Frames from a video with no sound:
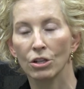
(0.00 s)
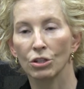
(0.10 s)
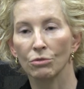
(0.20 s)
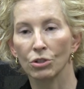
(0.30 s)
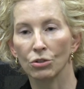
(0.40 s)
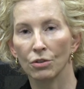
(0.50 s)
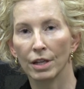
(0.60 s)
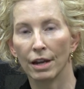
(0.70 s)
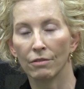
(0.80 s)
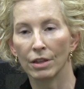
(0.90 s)
to ensure
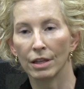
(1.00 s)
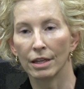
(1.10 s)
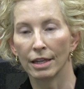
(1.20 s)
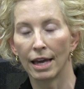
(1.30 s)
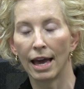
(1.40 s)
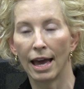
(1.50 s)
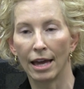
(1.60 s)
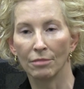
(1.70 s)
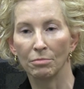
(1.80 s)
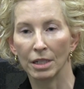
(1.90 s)
that everything
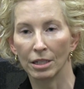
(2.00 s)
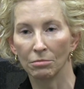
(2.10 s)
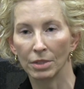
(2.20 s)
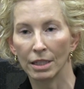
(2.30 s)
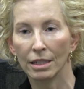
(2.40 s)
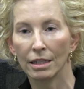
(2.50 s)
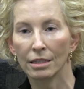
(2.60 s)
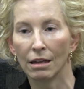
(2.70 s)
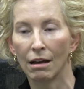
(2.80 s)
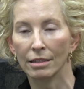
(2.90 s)
had been completely
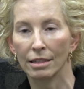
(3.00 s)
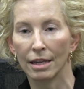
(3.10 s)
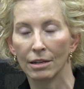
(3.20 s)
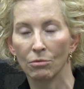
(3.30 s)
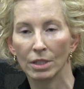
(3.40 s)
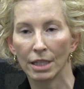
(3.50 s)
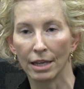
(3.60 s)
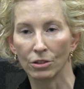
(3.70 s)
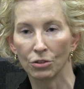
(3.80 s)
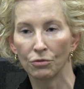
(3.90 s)
excised and that he was
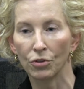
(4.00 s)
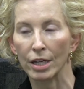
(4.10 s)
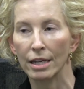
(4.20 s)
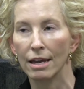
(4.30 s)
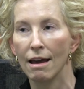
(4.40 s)
cancer-free.